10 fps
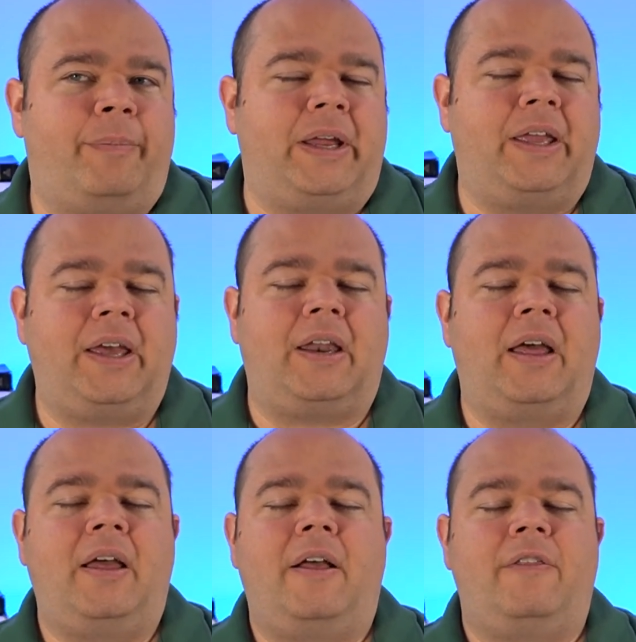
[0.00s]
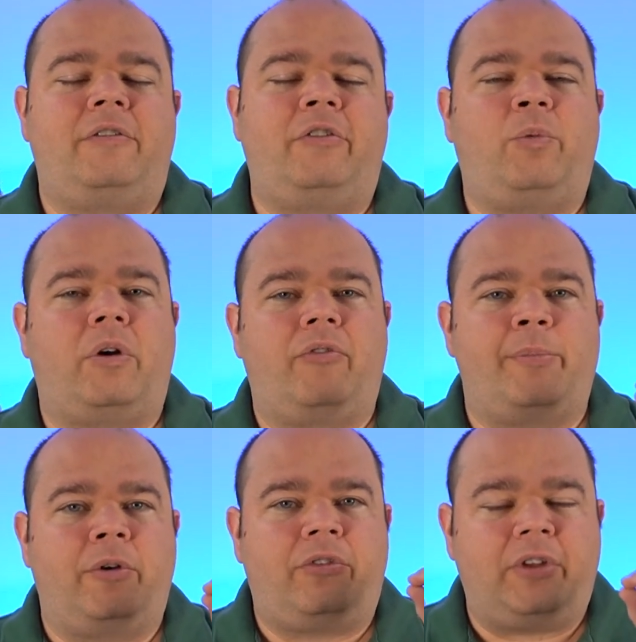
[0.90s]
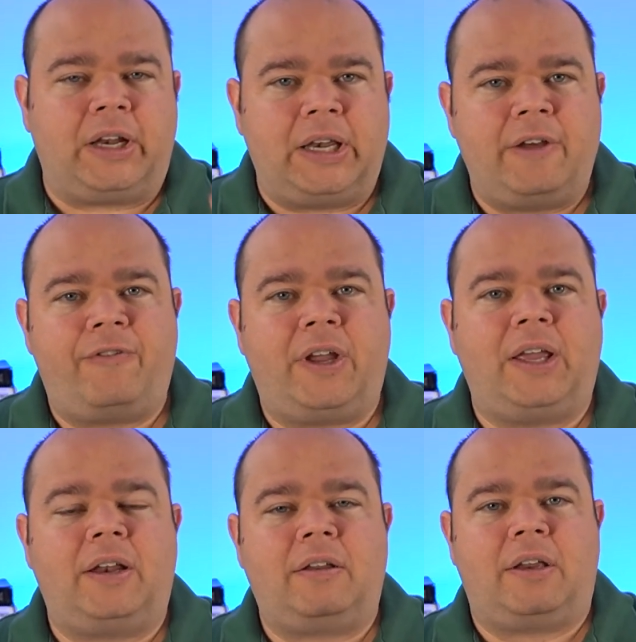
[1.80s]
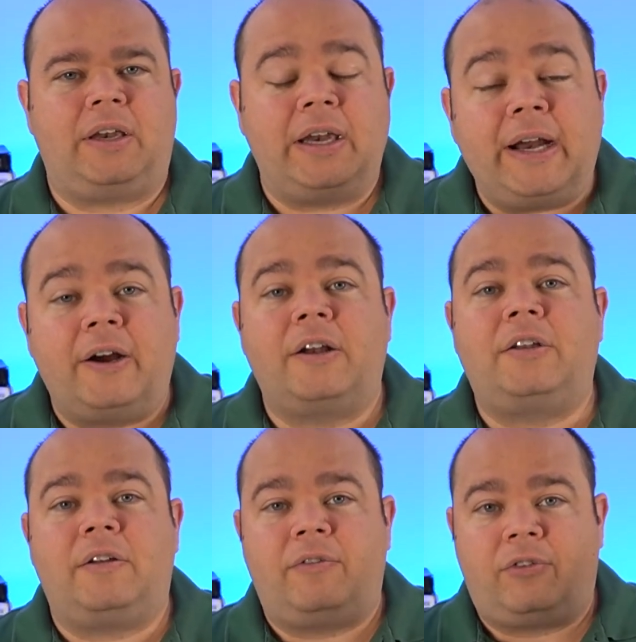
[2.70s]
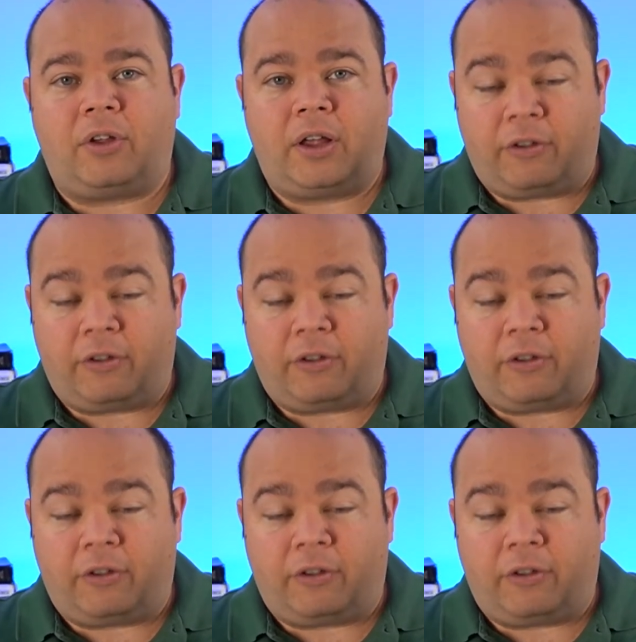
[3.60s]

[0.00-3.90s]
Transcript: But again, this is one of the most significant narratives,